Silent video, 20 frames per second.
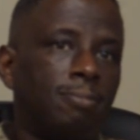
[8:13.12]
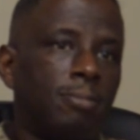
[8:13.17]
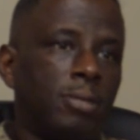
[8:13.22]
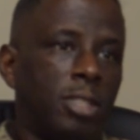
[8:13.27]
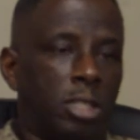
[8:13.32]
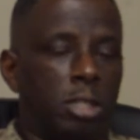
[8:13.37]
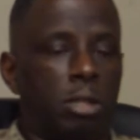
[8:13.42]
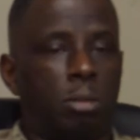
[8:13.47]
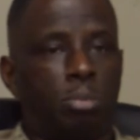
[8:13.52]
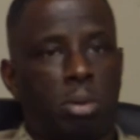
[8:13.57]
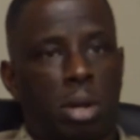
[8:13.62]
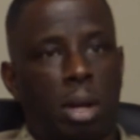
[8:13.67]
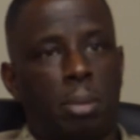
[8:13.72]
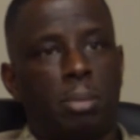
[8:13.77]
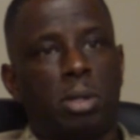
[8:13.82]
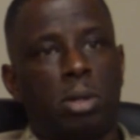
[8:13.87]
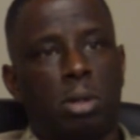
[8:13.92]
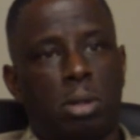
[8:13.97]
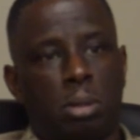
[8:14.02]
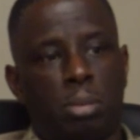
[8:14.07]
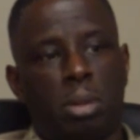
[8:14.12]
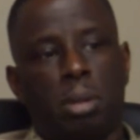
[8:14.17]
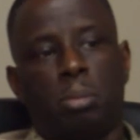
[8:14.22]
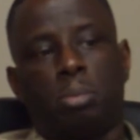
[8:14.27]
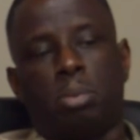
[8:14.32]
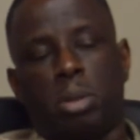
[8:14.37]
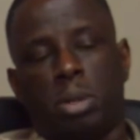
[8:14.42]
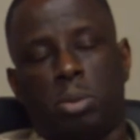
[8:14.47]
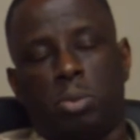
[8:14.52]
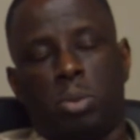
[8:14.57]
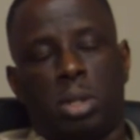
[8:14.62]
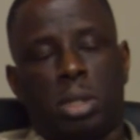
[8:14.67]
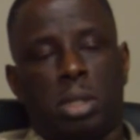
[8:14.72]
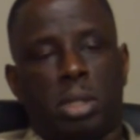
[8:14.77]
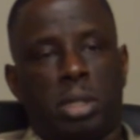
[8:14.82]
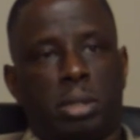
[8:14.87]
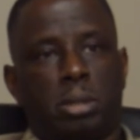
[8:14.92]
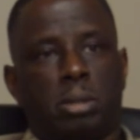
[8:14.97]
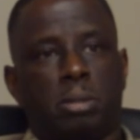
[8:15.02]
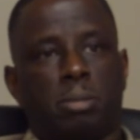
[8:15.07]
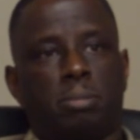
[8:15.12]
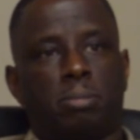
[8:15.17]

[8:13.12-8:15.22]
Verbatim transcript: then you're probably going to be a pretty weak leader.